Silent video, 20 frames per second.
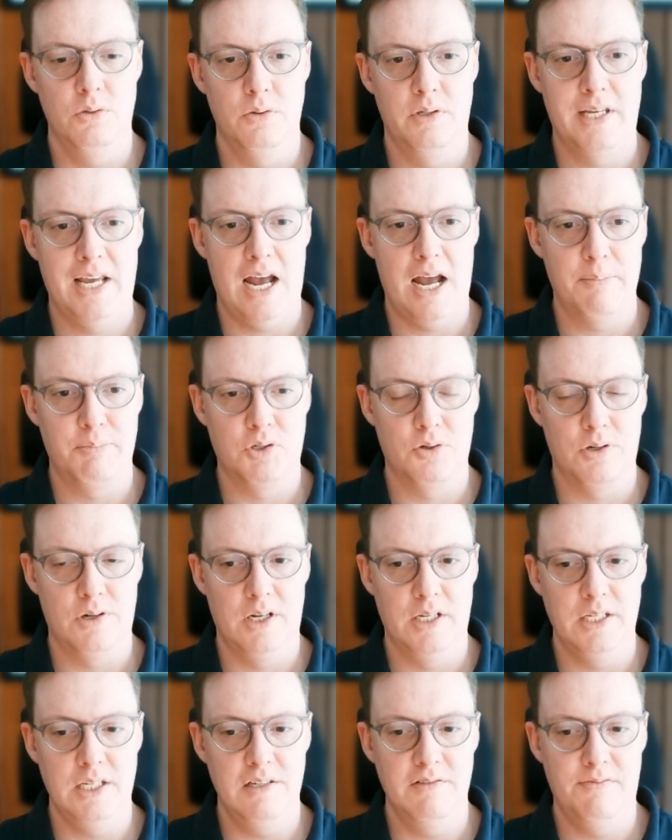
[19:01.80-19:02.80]
capture on
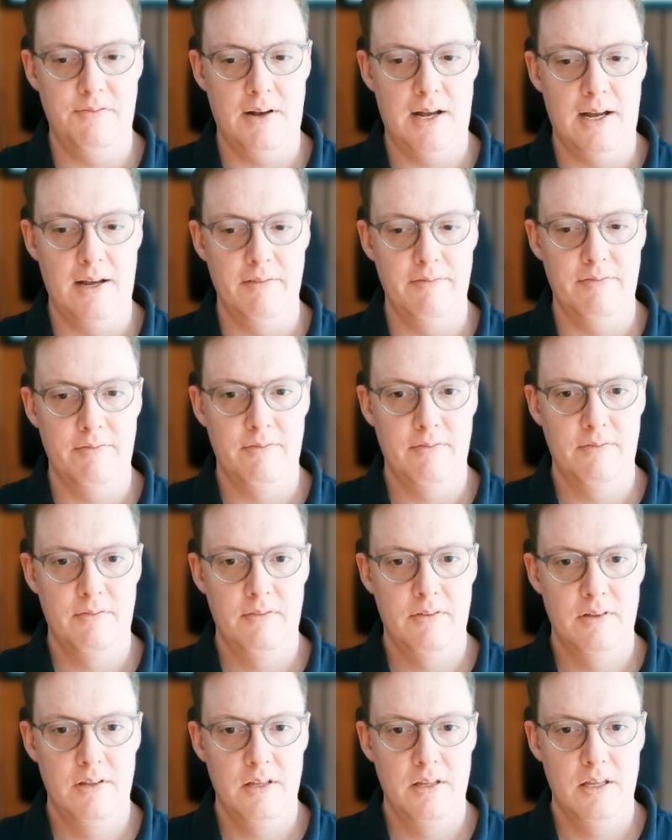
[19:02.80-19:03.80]
e5.
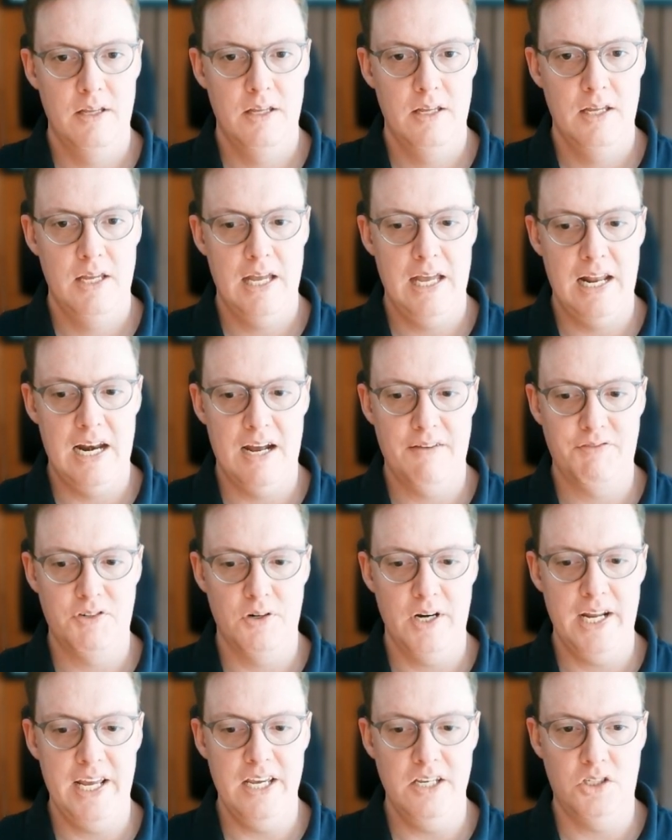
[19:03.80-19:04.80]
And after
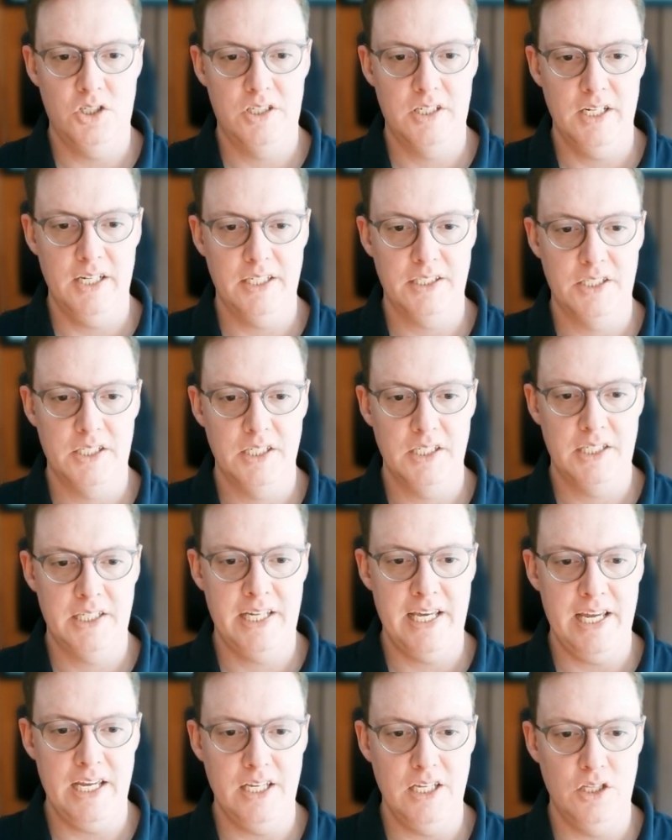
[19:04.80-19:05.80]
h6,
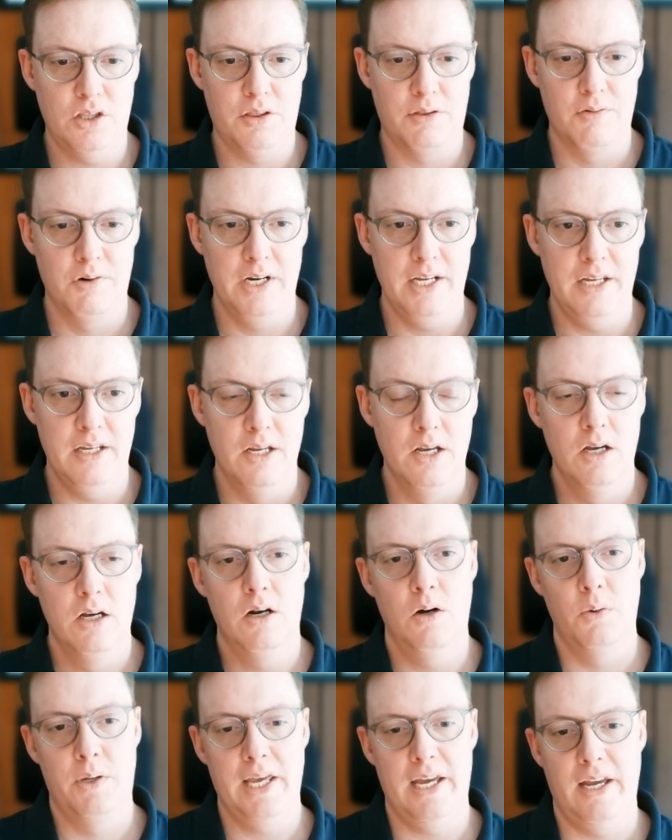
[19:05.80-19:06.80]
king e3.
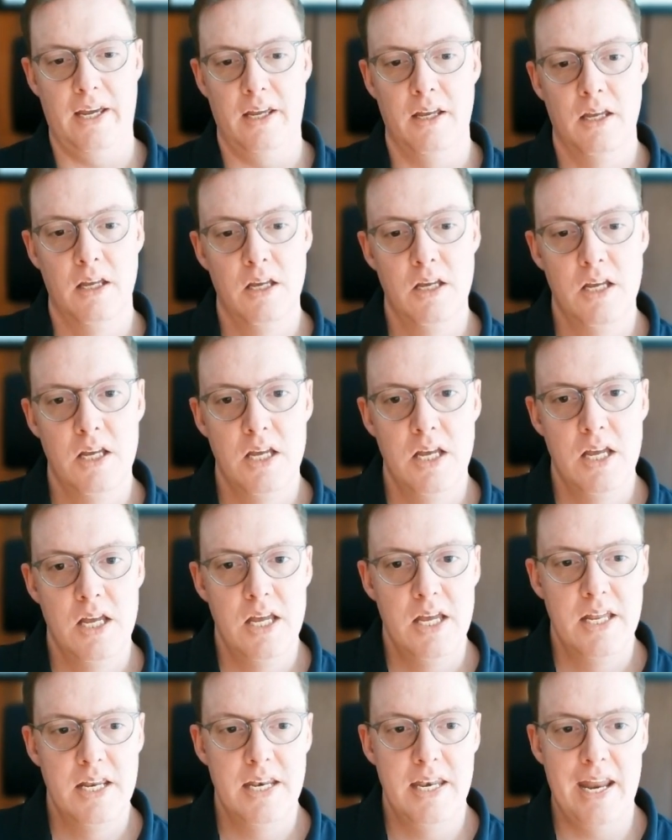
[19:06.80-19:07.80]
Okay,
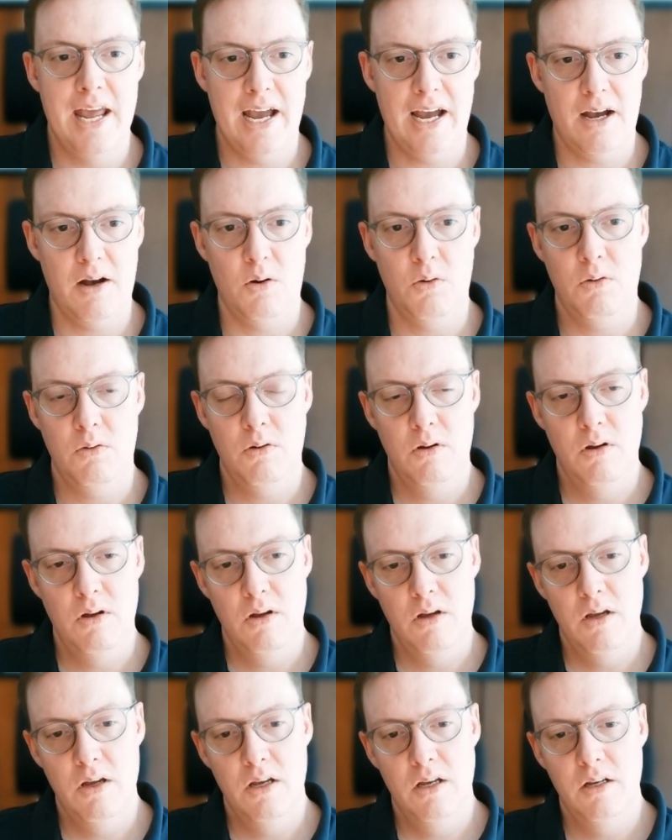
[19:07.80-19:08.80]
now
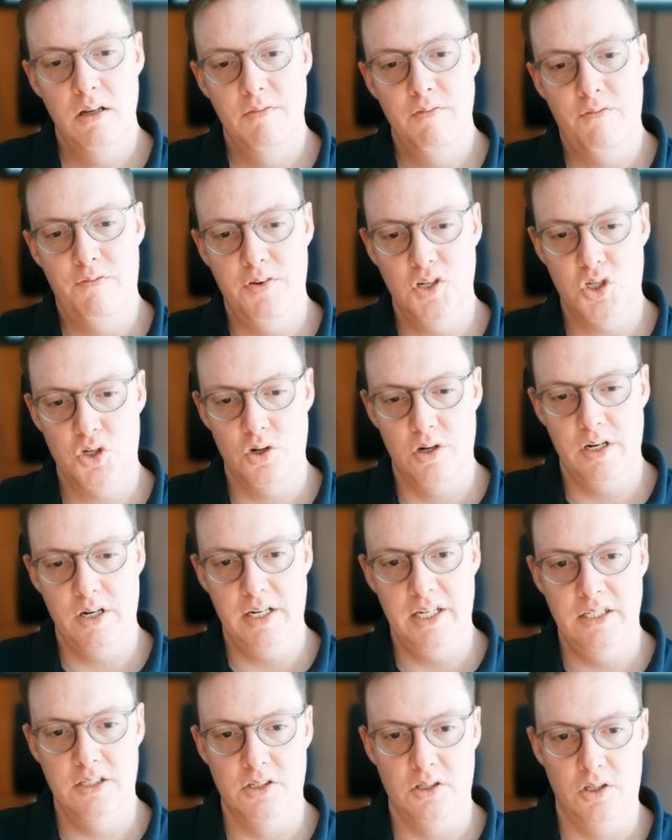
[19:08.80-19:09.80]
Fischer
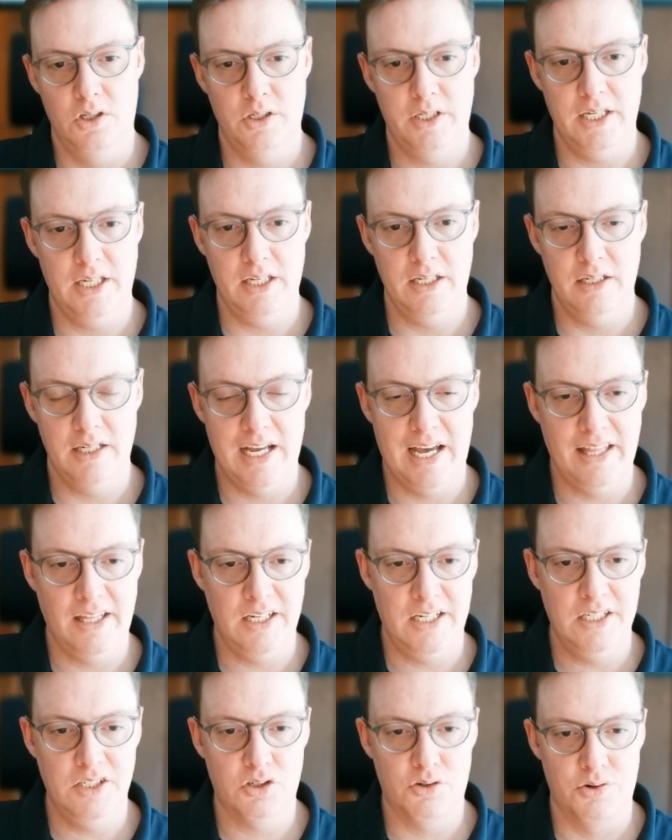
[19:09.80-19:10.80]
is looking, now that
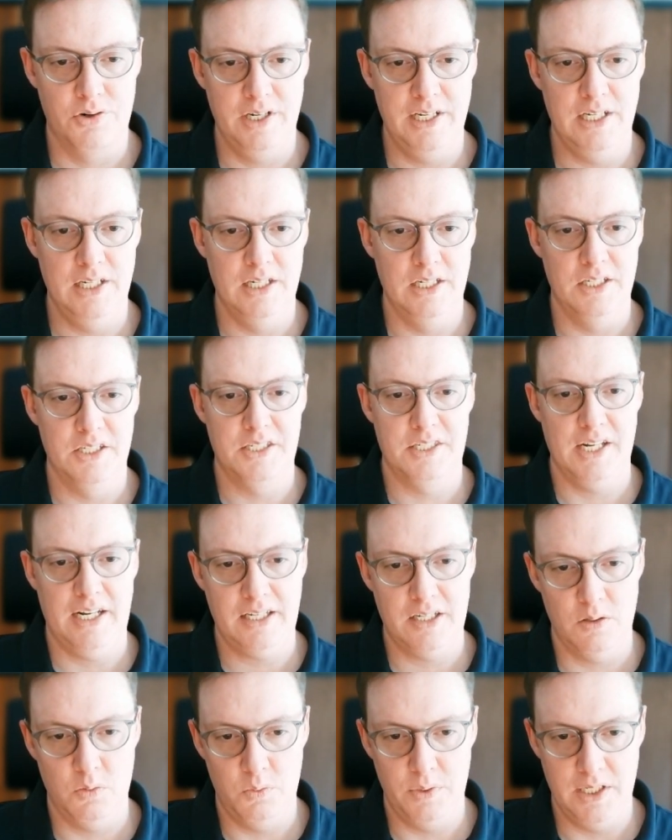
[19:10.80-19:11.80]
he's created a
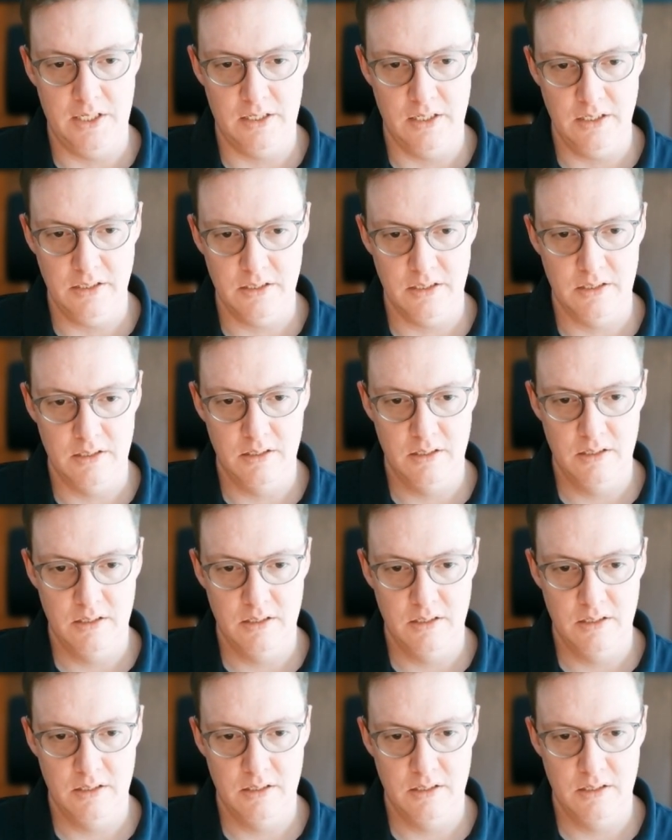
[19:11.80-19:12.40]
second weakness,